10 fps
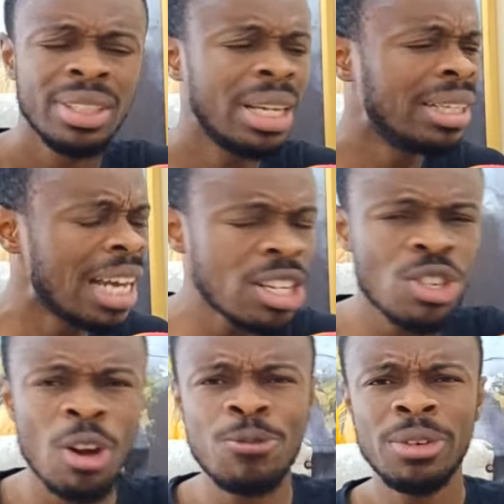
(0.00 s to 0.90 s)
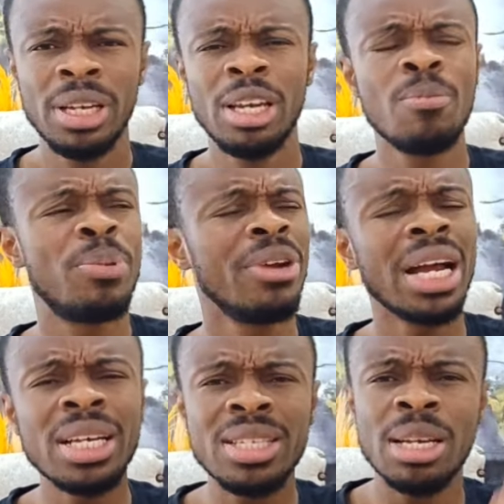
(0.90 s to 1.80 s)
The days of
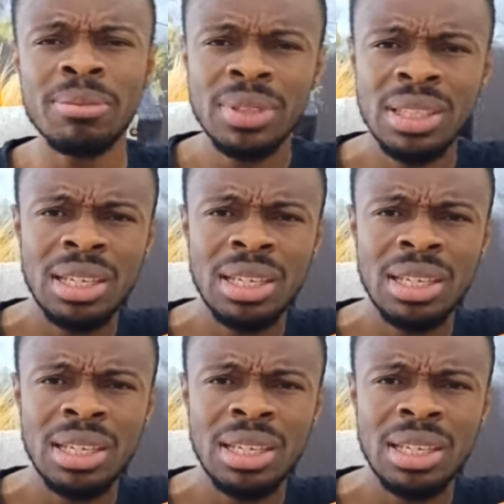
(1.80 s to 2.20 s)
imperialism,